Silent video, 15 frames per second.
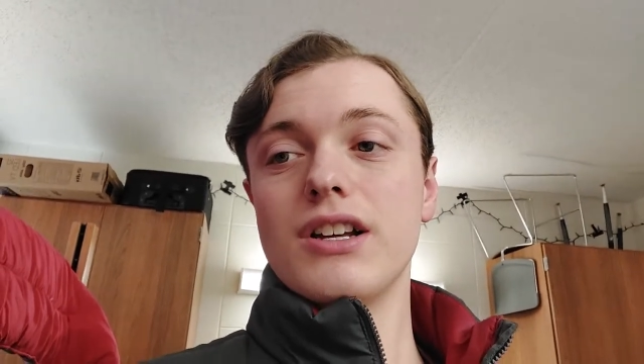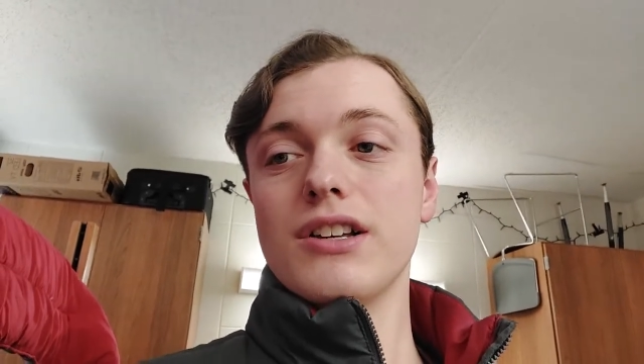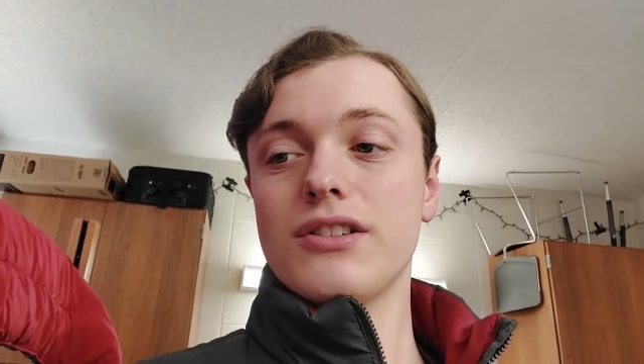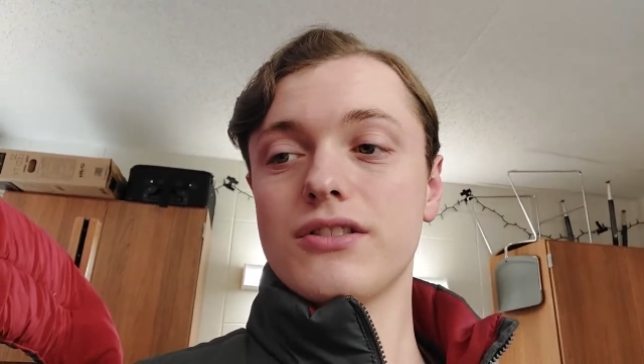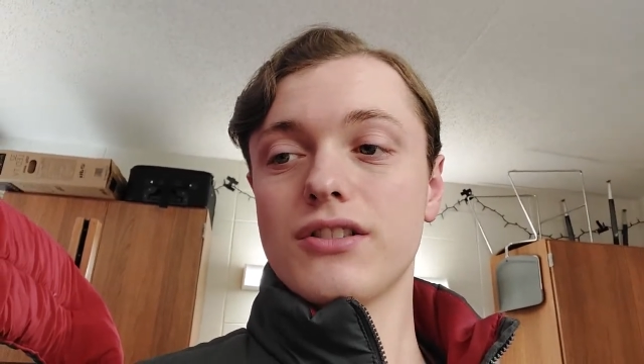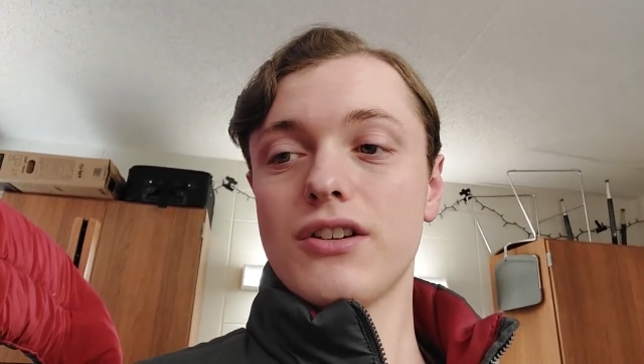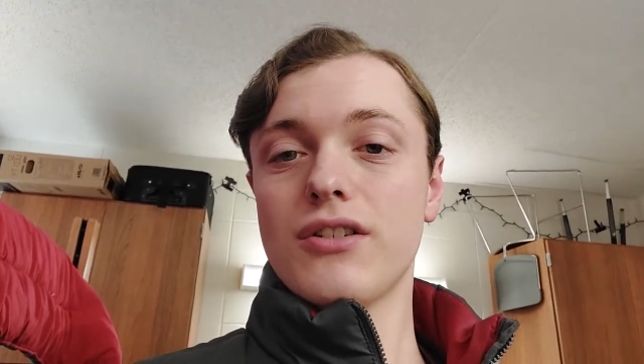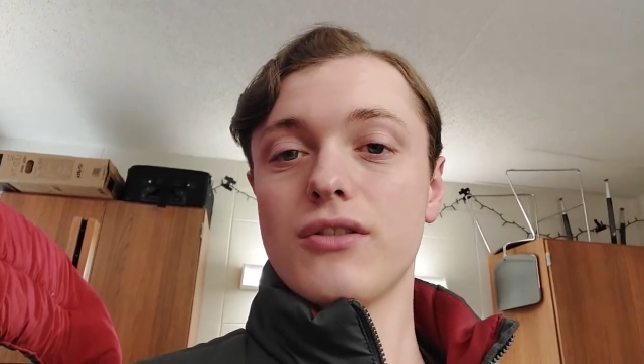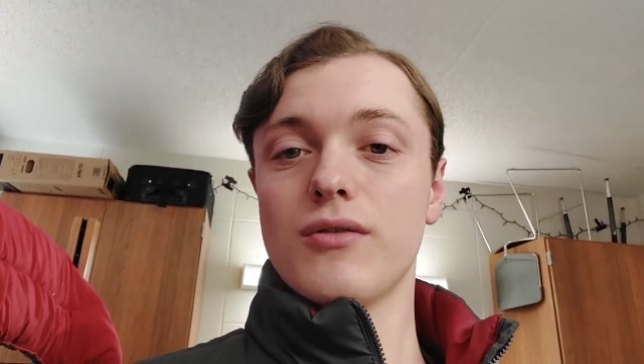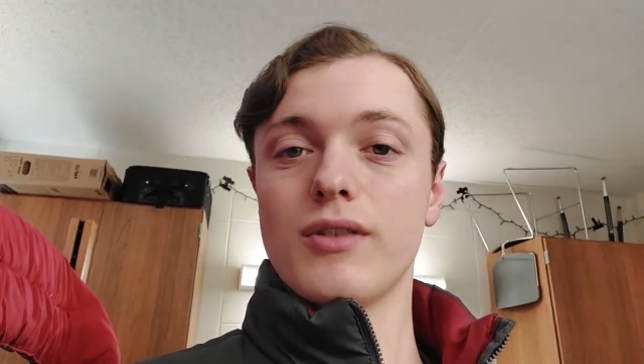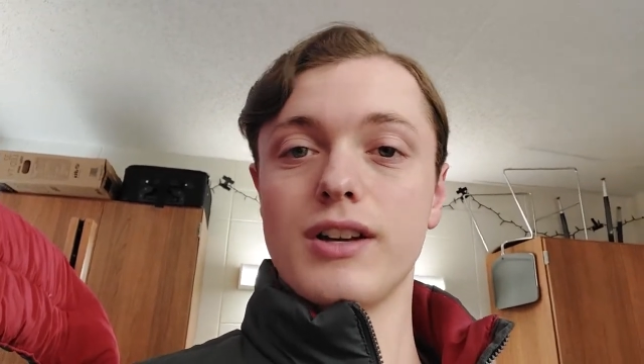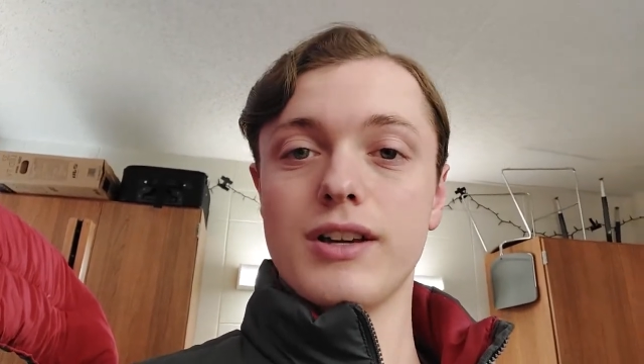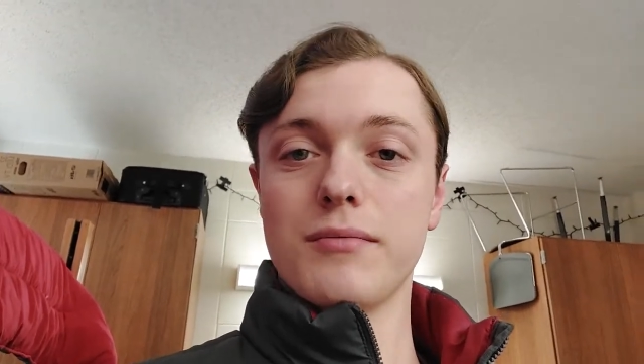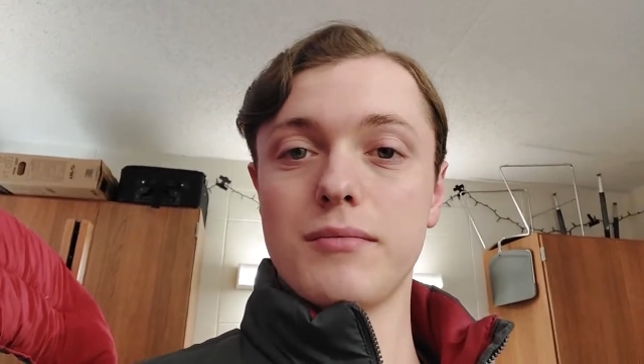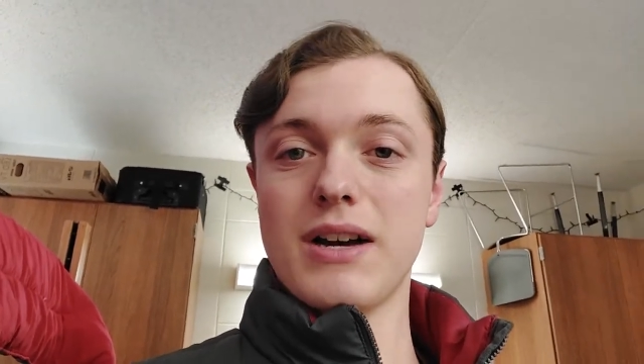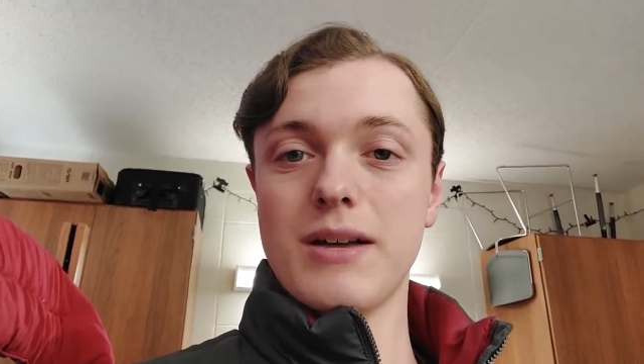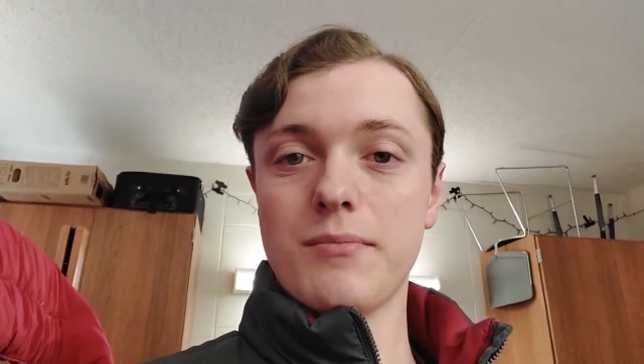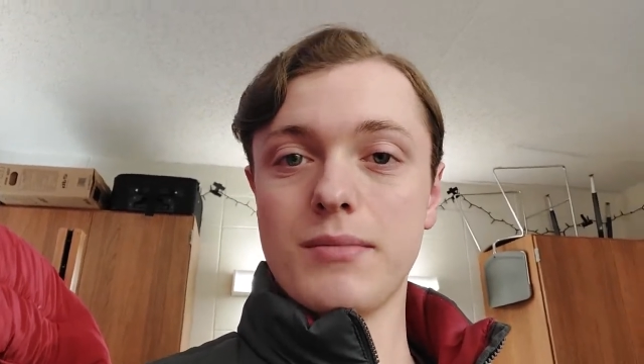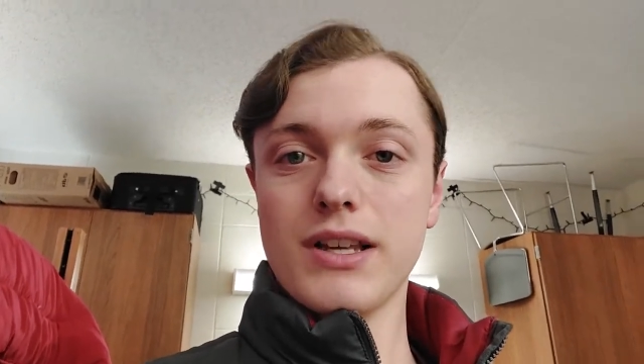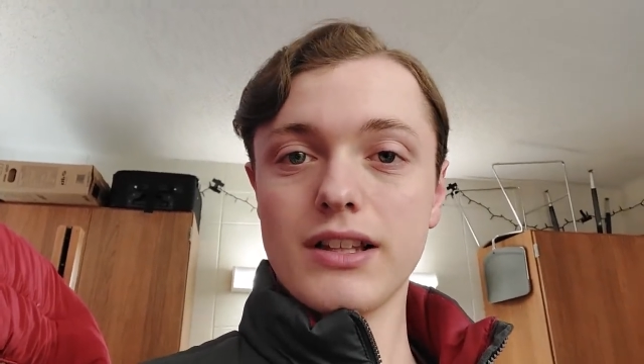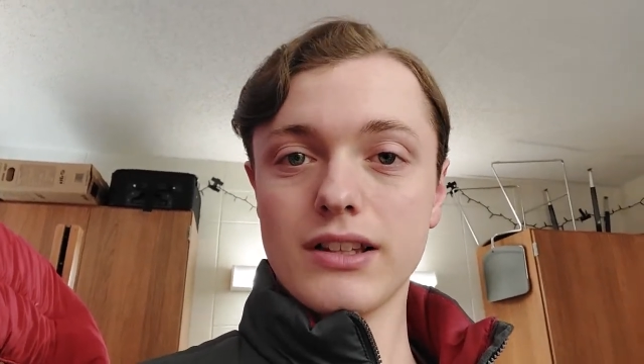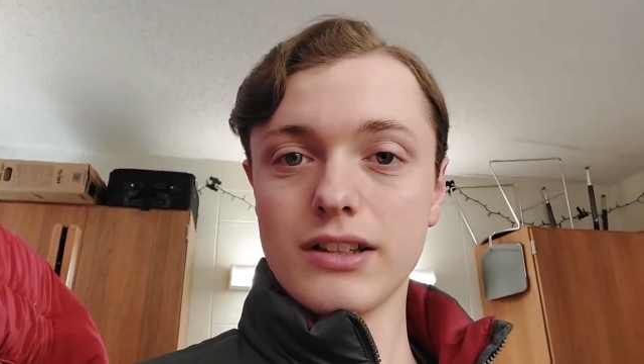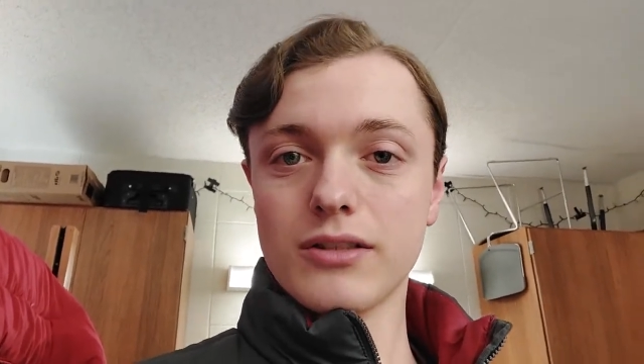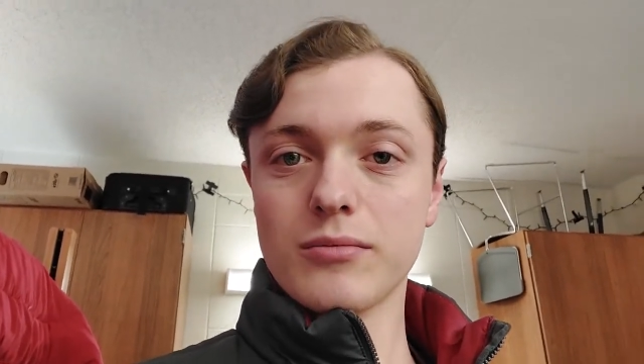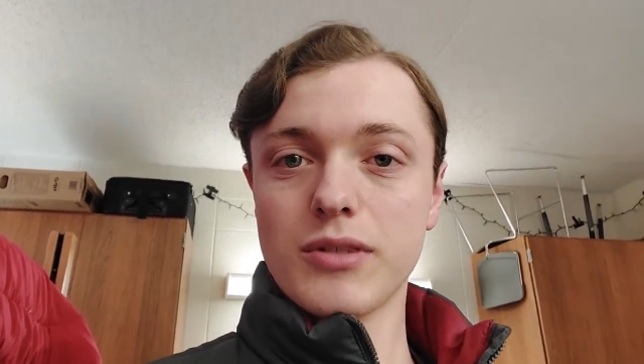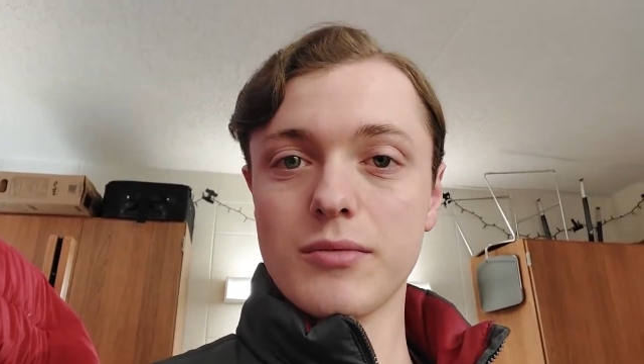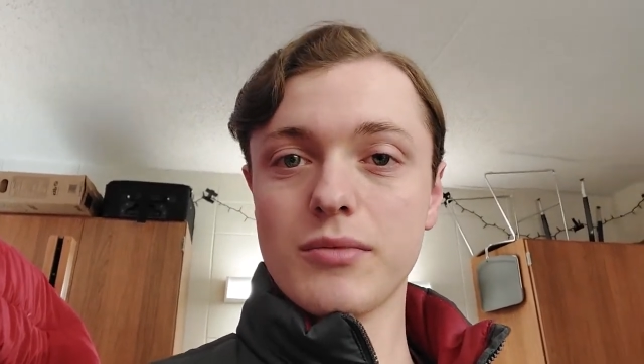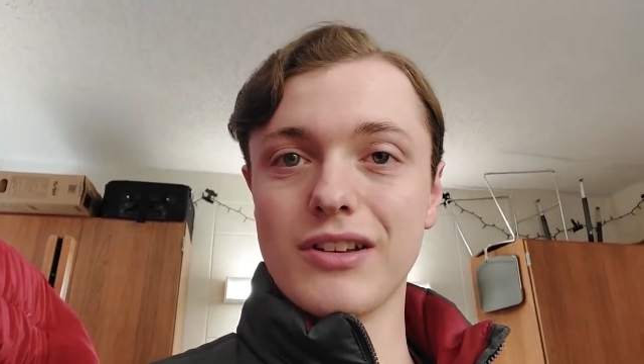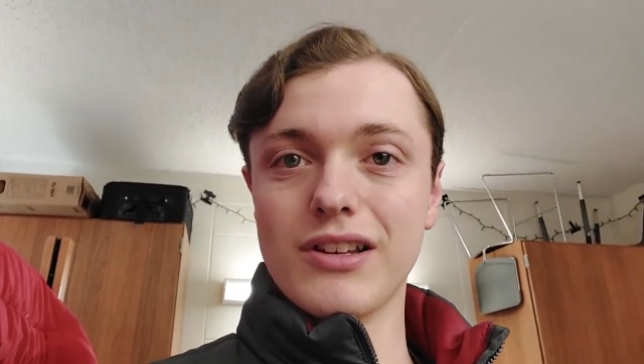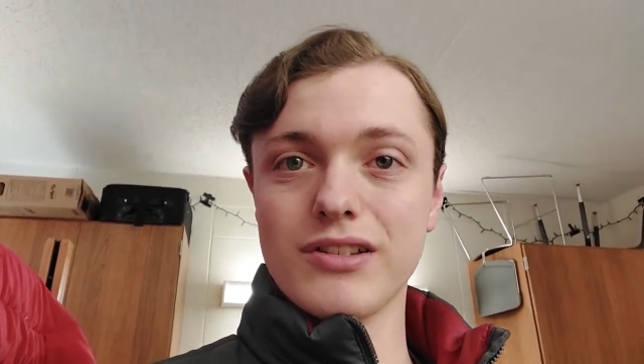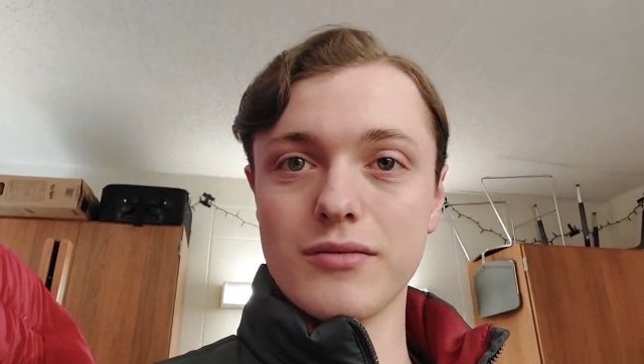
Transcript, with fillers: So it might be a little bit because